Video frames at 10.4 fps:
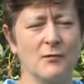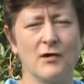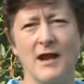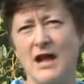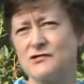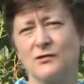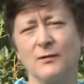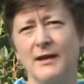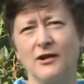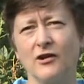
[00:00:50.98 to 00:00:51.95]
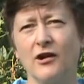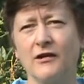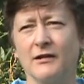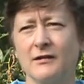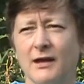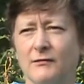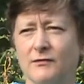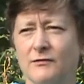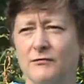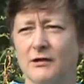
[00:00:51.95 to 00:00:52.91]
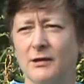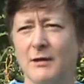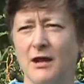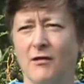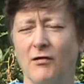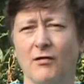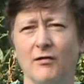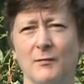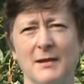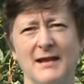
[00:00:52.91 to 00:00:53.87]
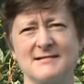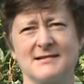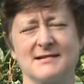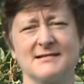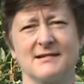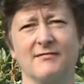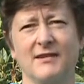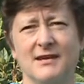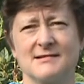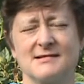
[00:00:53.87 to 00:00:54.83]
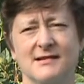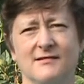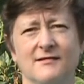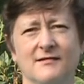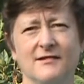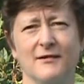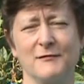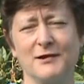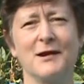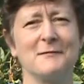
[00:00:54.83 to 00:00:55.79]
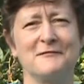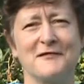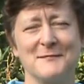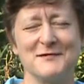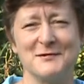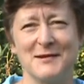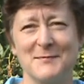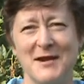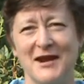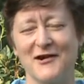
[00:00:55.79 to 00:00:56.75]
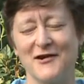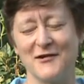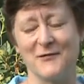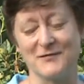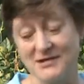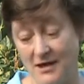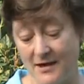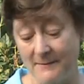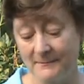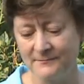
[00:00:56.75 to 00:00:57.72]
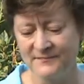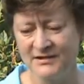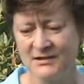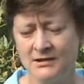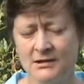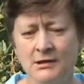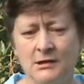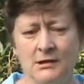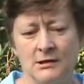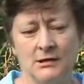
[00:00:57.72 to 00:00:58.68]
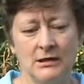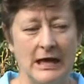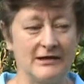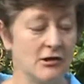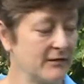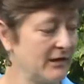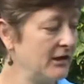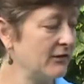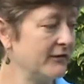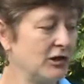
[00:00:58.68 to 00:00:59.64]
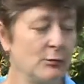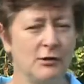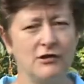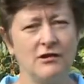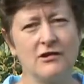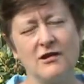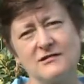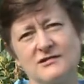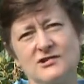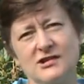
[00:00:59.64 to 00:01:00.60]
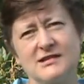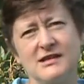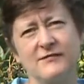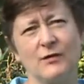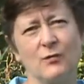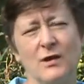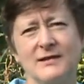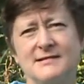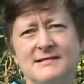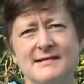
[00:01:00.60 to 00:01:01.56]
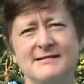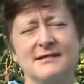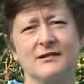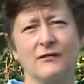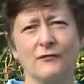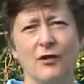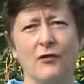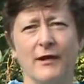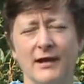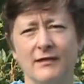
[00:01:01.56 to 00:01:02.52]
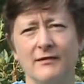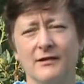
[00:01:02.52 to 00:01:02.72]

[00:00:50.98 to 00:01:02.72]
more natural way to garden. I would worry about all of the plastics and things that would come from doing the bag garden over time. I know that here in the community gardens, just even one season of growing in